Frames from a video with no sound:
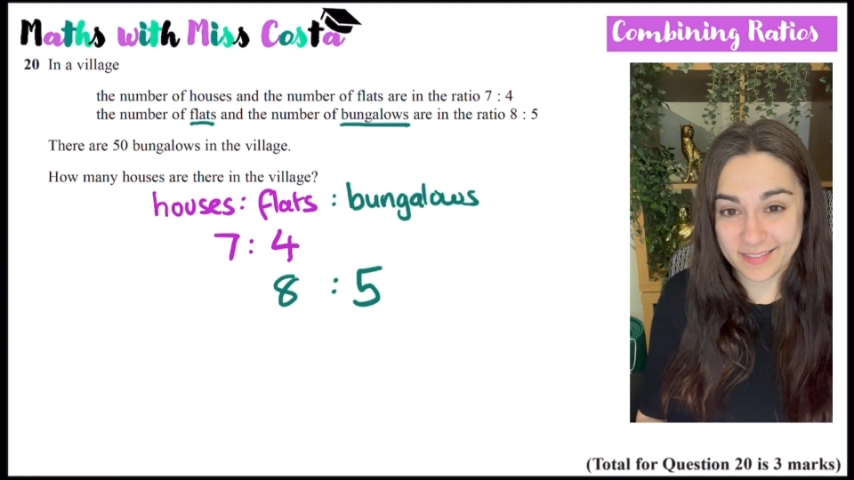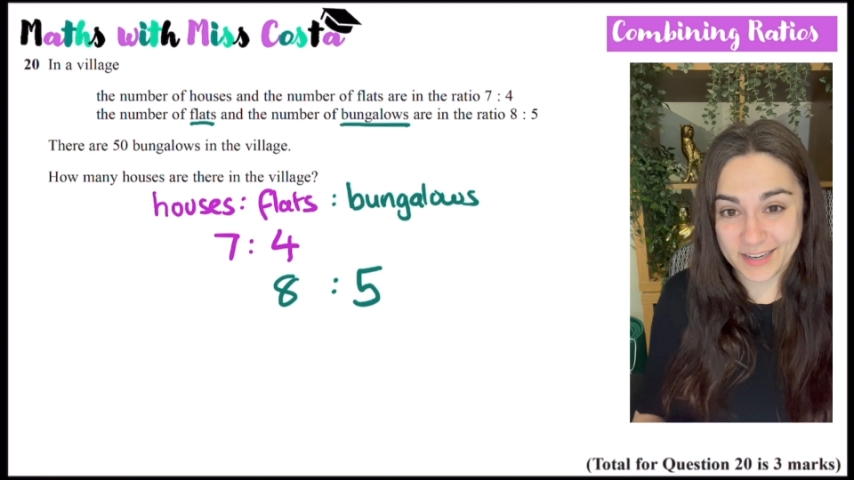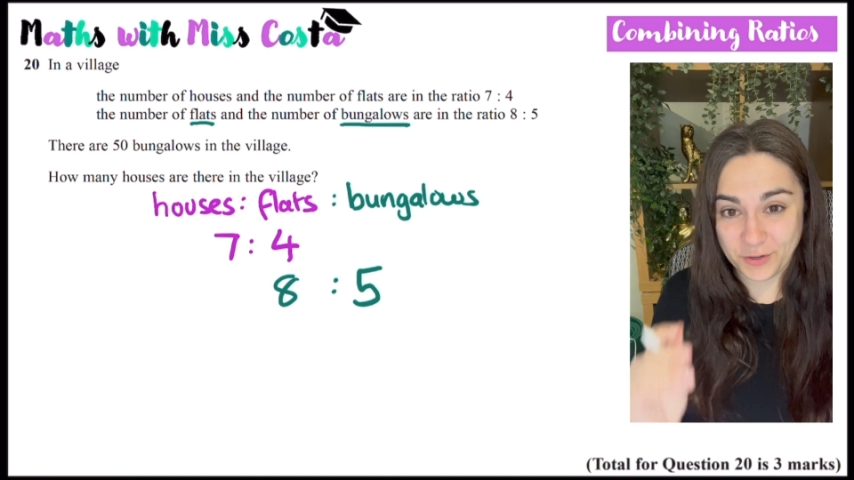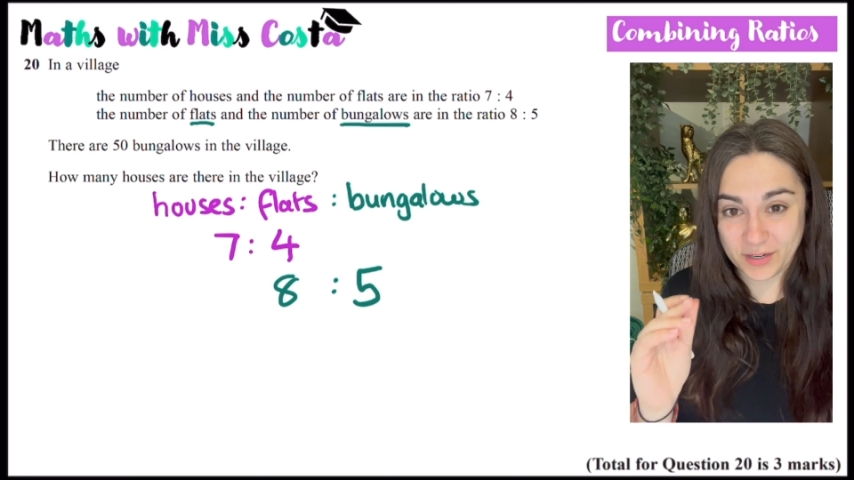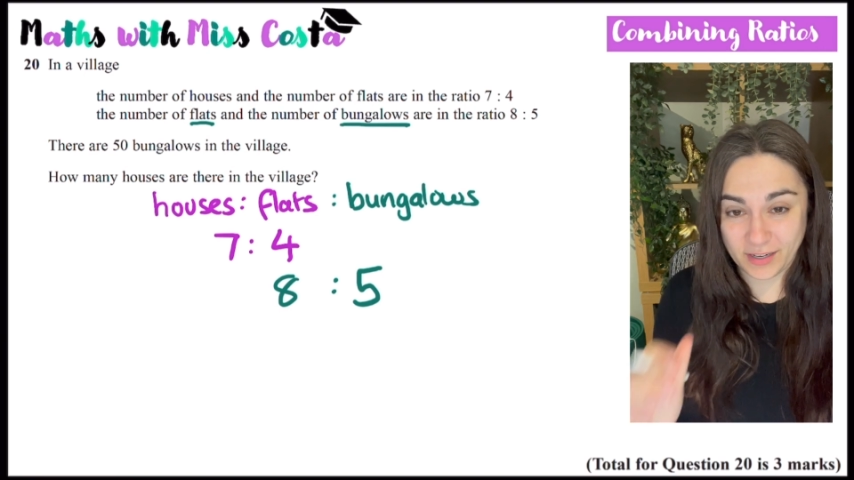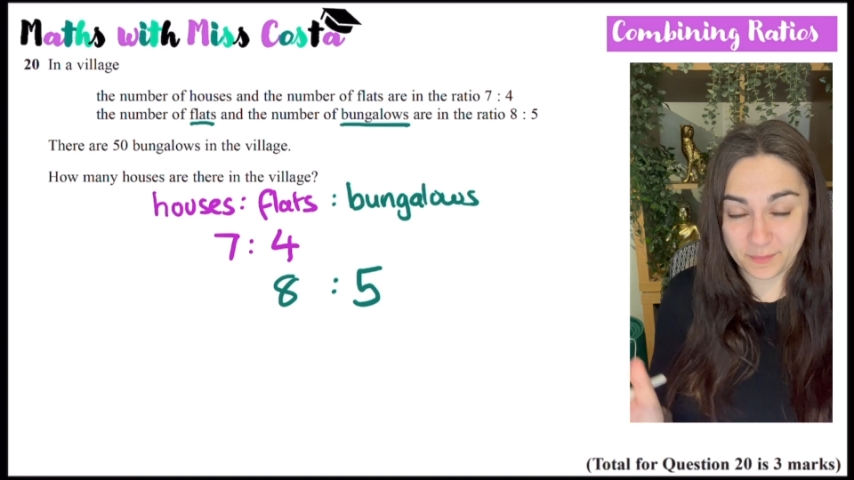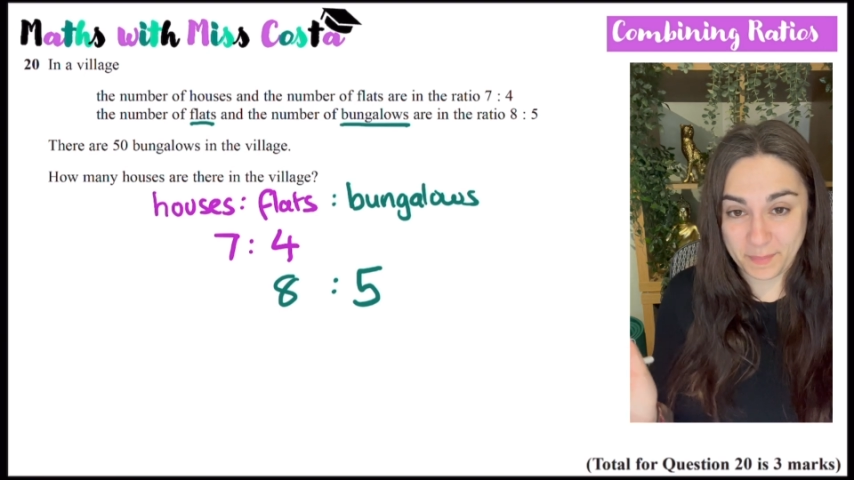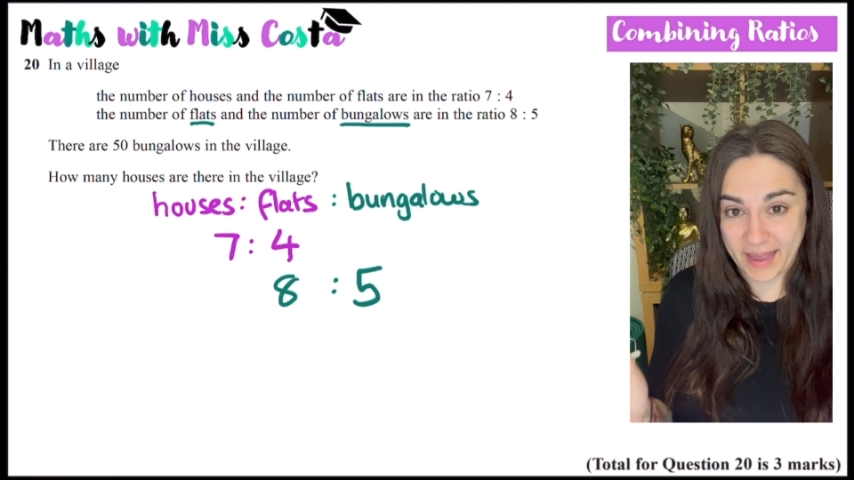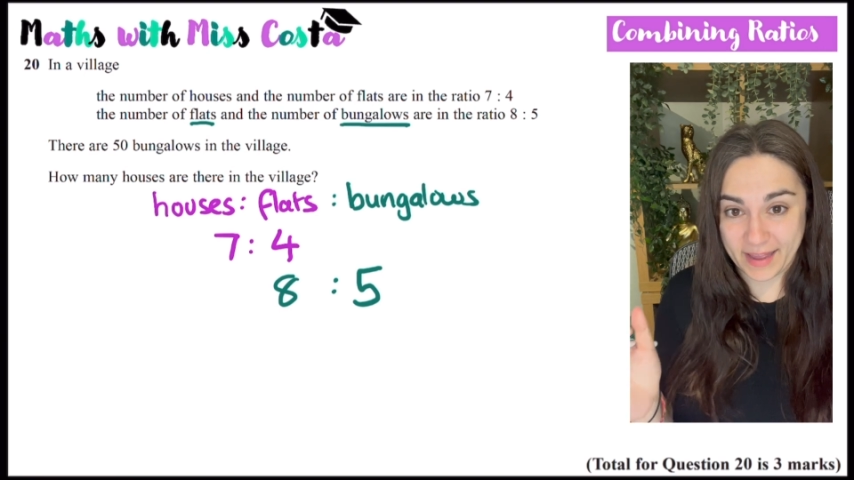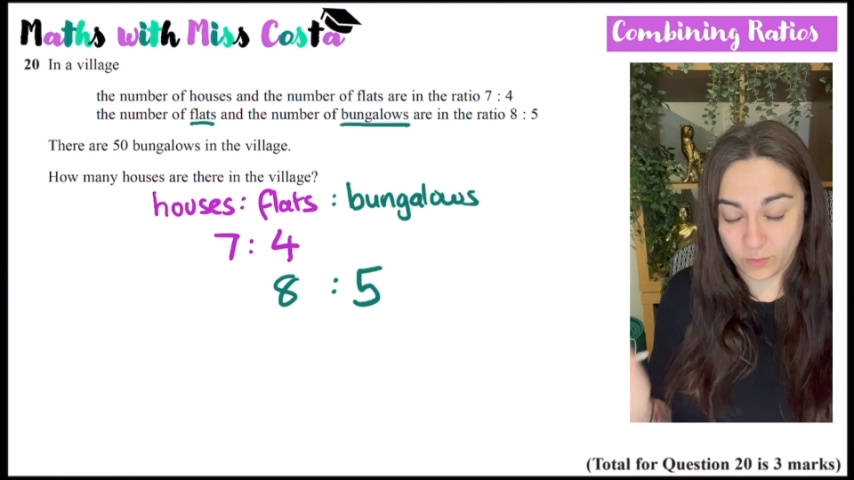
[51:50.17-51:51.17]
then you can
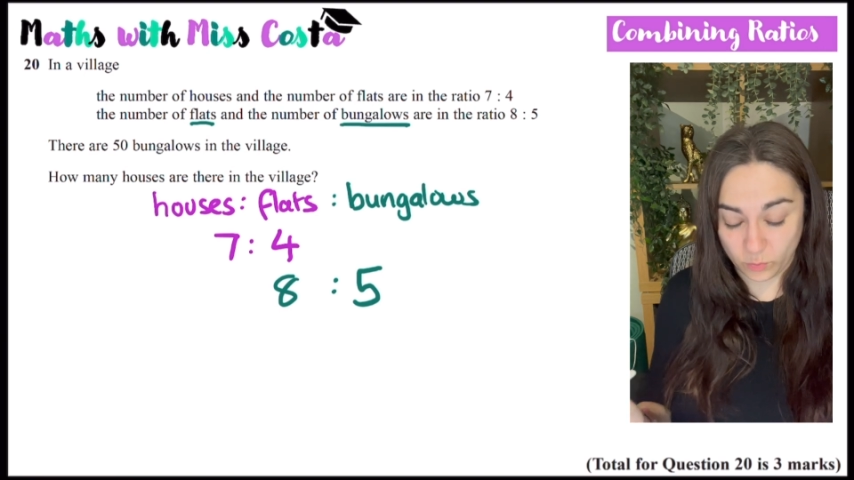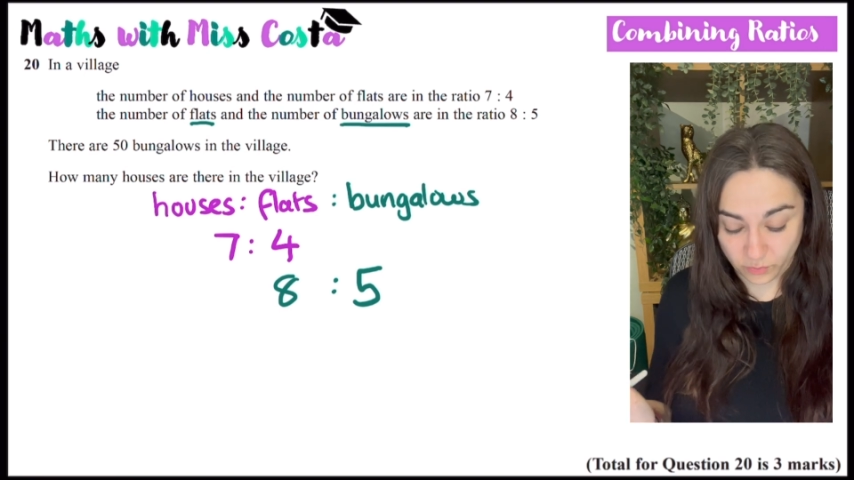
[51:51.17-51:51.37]
compare all